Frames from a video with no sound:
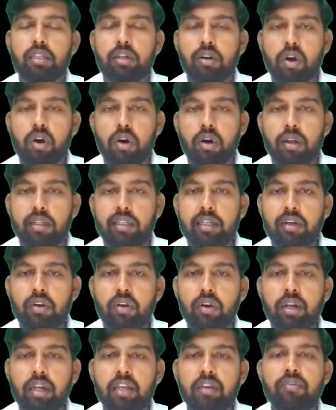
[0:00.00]
all the
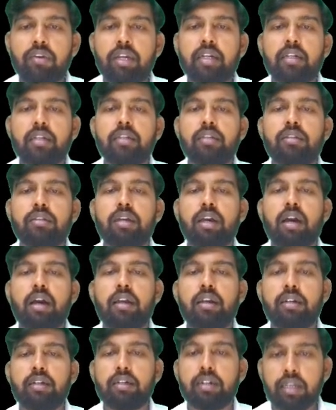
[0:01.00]
clotting factors
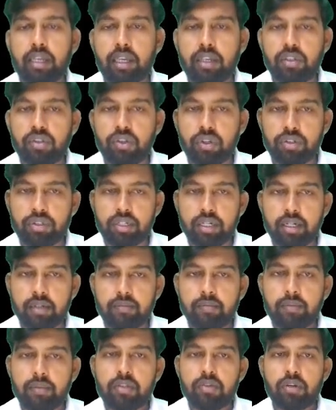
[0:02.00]
are exhausted.
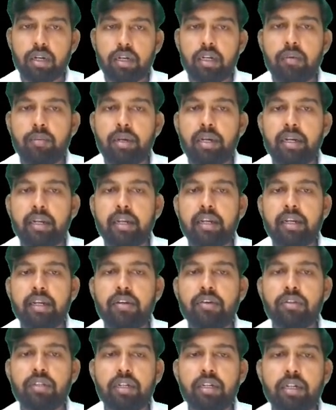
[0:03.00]
So ultimately lead
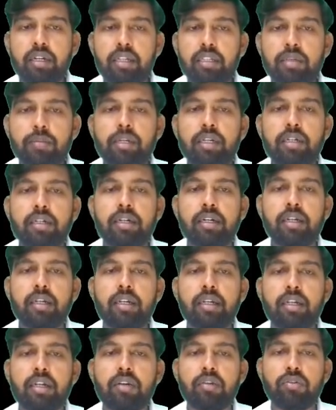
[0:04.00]
to the disseminated
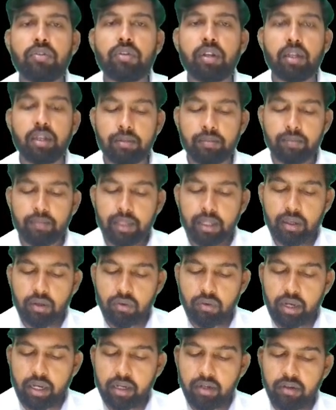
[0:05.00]
intravascular
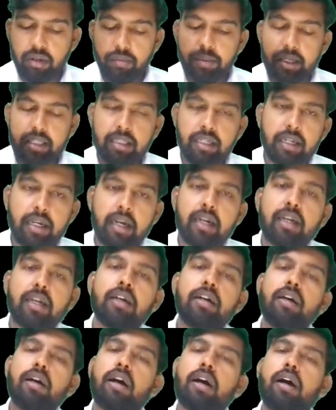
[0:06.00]
coagulopathy, and
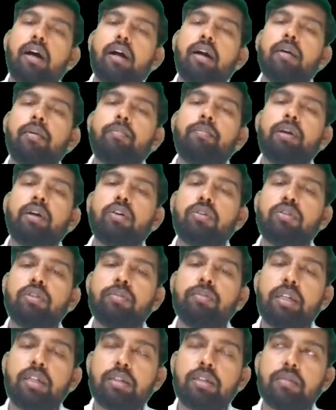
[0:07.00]
because of
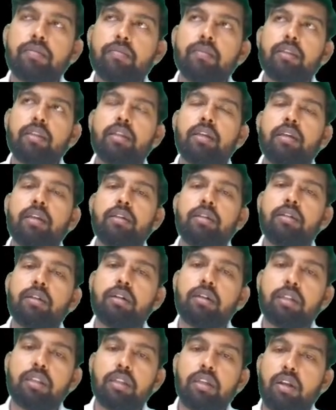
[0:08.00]
this, there is
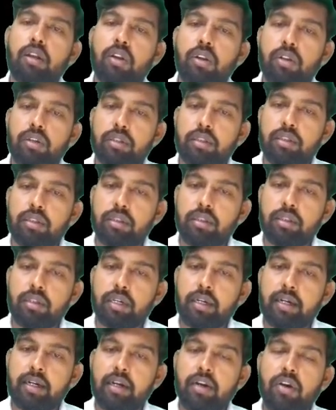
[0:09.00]

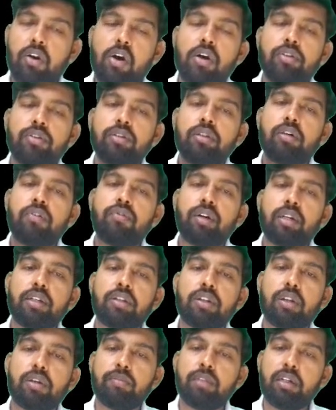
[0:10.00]
it lost the
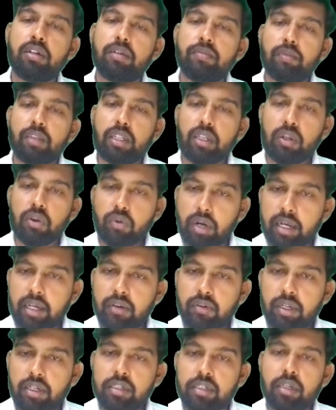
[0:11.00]
function of the
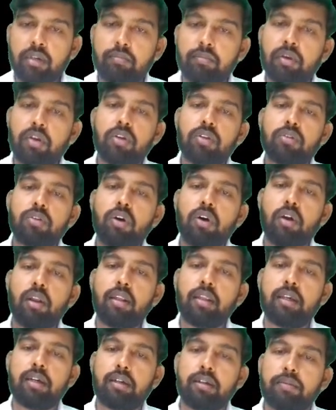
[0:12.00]
coagulation, because all
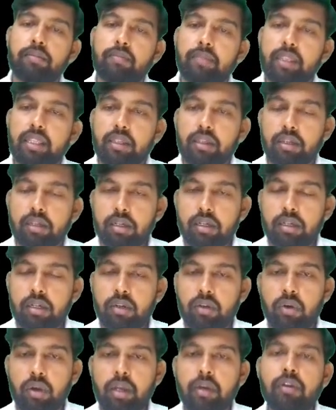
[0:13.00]
the
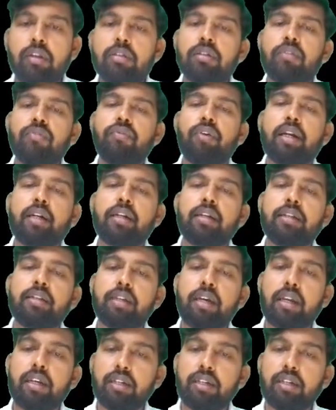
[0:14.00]
coagulation factors are